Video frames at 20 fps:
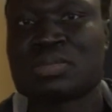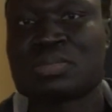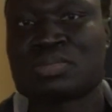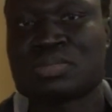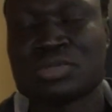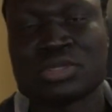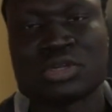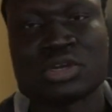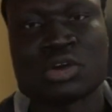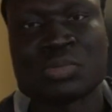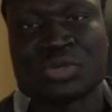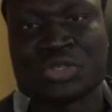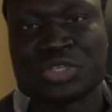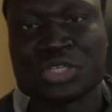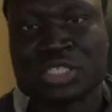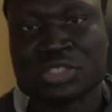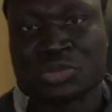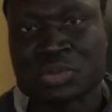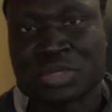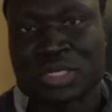you know,
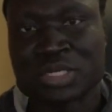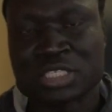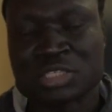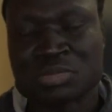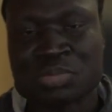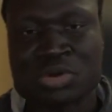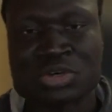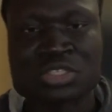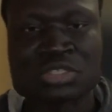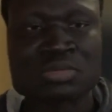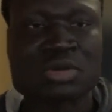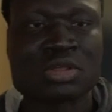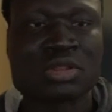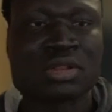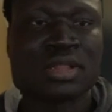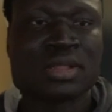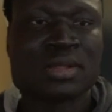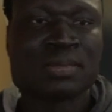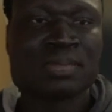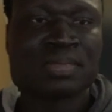opportunities when it is
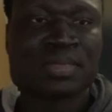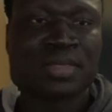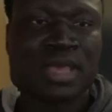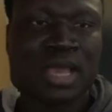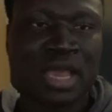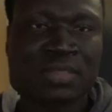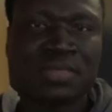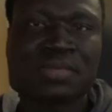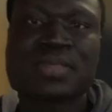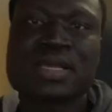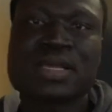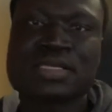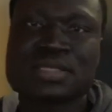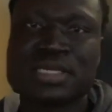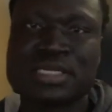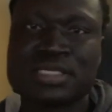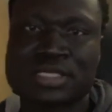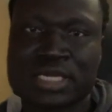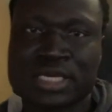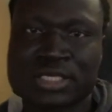possible? I think that is
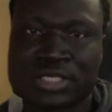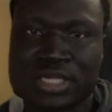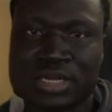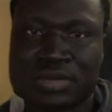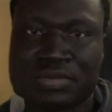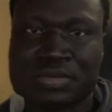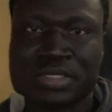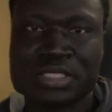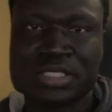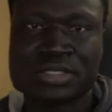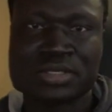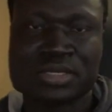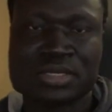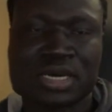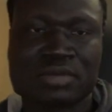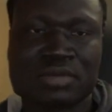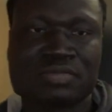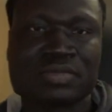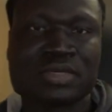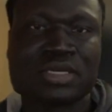the discussion that we need to
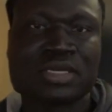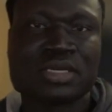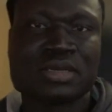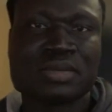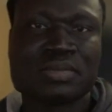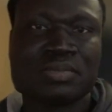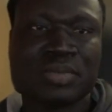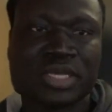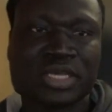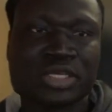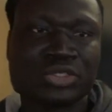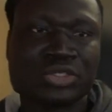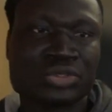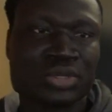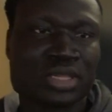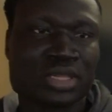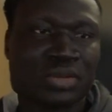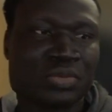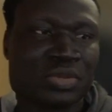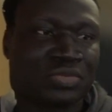have, making
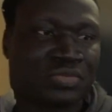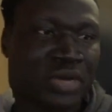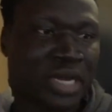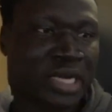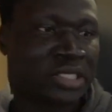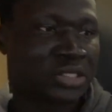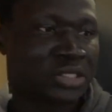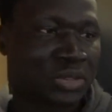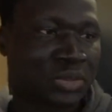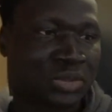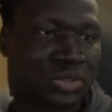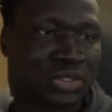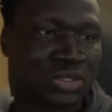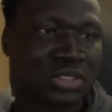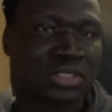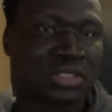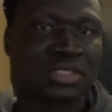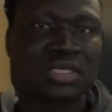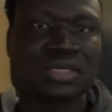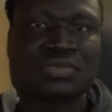sure that we find
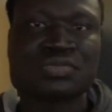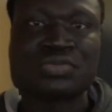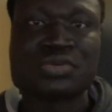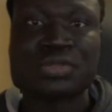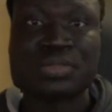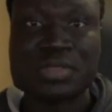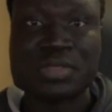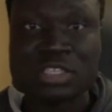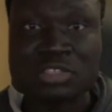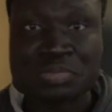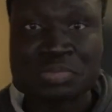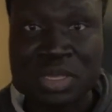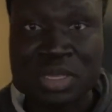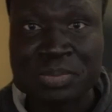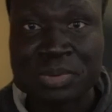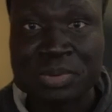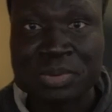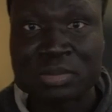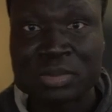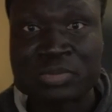solutions for these
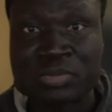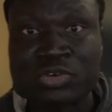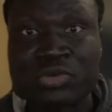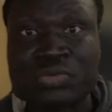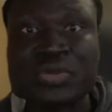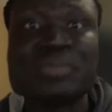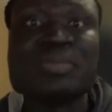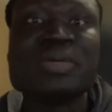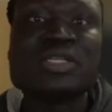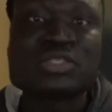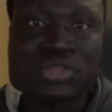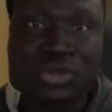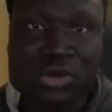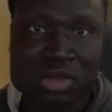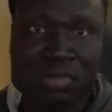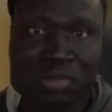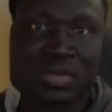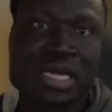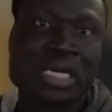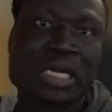people before we even
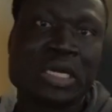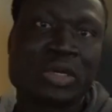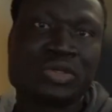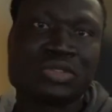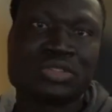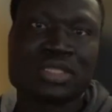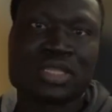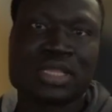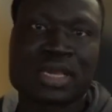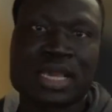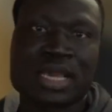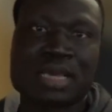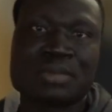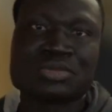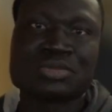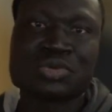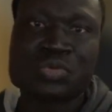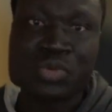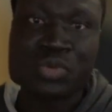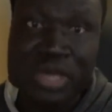talk about closing the
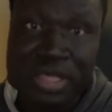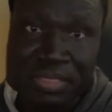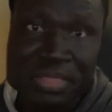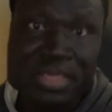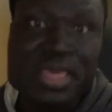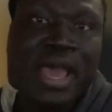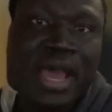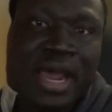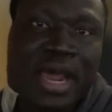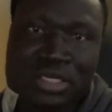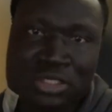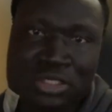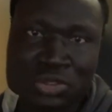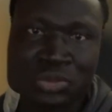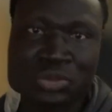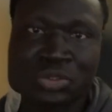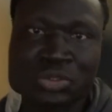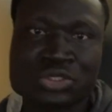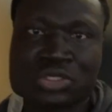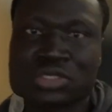camps. When there are
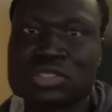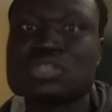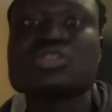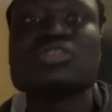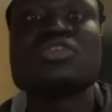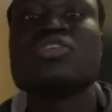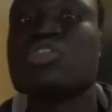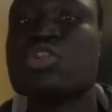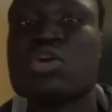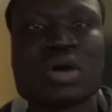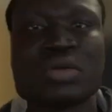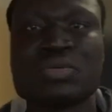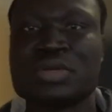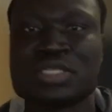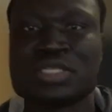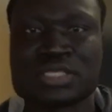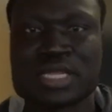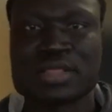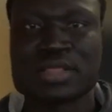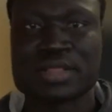solutions, no one
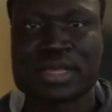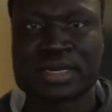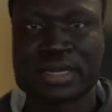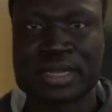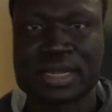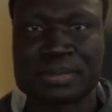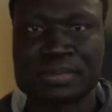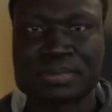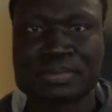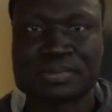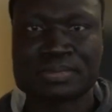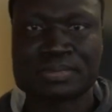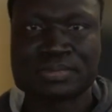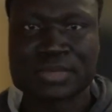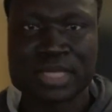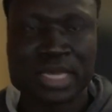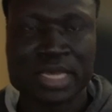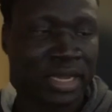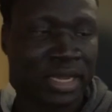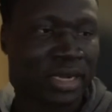will stay in that camp.
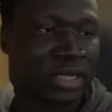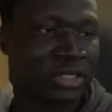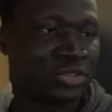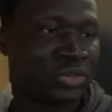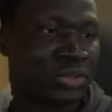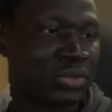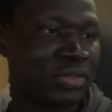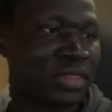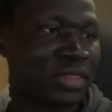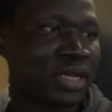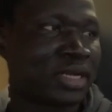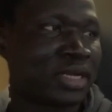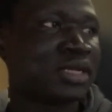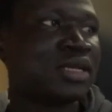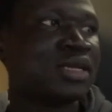I can assure you that.